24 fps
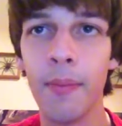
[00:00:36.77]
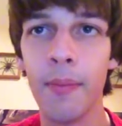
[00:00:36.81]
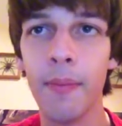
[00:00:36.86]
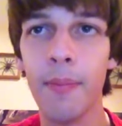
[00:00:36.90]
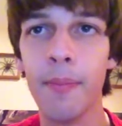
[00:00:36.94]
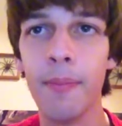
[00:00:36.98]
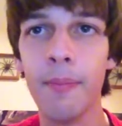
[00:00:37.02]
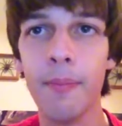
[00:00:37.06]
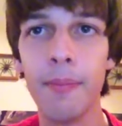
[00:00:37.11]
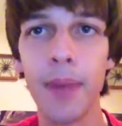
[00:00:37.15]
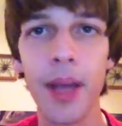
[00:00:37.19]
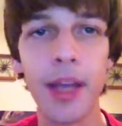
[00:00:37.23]

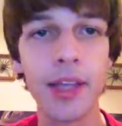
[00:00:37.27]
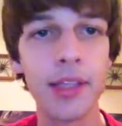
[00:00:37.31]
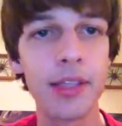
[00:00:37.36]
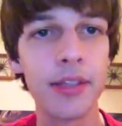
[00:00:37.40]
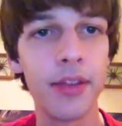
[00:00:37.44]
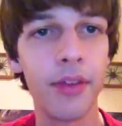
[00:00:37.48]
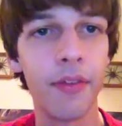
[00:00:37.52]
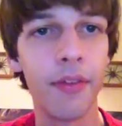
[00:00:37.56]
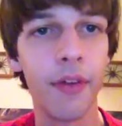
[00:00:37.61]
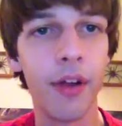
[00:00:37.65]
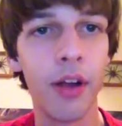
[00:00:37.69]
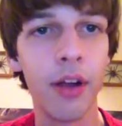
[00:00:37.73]
best
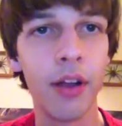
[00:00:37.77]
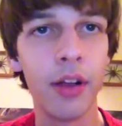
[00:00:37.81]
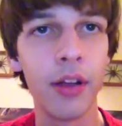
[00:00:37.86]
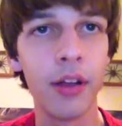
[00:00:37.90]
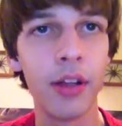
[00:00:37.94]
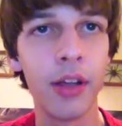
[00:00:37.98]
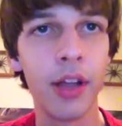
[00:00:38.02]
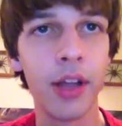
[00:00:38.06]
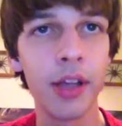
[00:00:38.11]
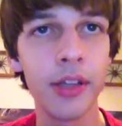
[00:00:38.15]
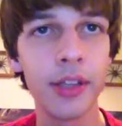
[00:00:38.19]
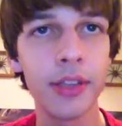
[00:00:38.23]
of all
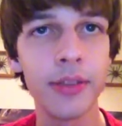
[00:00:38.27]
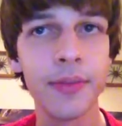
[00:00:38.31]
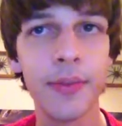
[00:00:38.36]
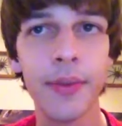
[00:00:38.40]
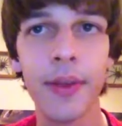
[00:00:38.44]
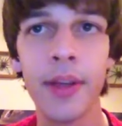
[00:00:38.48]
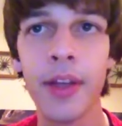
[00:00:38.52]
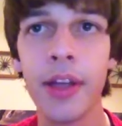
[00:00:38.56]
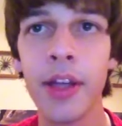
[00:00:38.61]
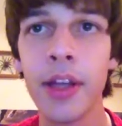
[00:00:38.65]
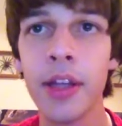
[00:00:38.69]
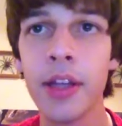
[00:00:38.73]
luck
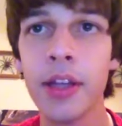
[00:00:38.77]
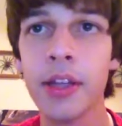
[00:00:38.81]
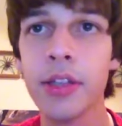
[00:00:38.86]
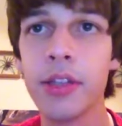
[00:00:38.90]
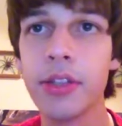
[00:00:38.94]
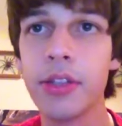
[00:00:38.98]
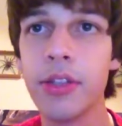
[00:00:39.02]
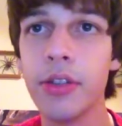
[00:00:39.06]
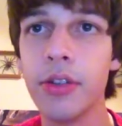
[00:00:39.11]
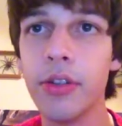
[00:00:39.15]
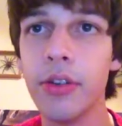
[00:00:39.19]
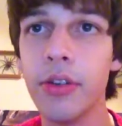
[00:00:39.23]

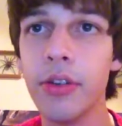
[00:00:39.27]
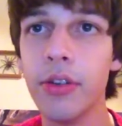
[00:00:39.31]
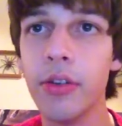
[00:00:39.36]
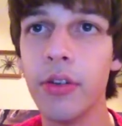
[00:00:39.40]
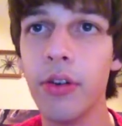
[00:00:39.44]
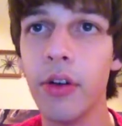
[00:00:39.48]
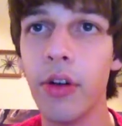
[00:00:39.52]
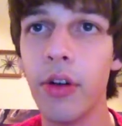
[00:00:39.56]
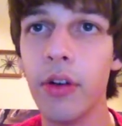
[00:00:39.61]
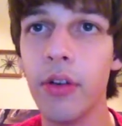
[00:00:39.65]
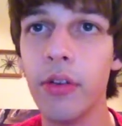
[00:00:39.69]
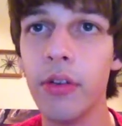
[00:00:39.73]

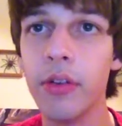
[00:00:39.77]
to